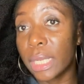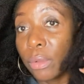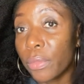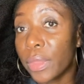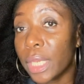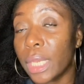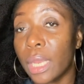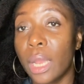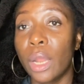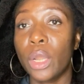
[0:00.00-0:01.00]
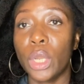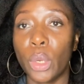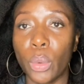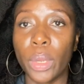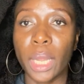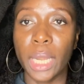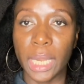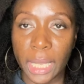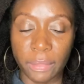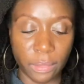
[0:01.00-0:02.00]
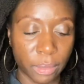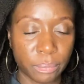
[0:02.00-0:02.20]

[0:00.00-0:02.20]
healthy, long length.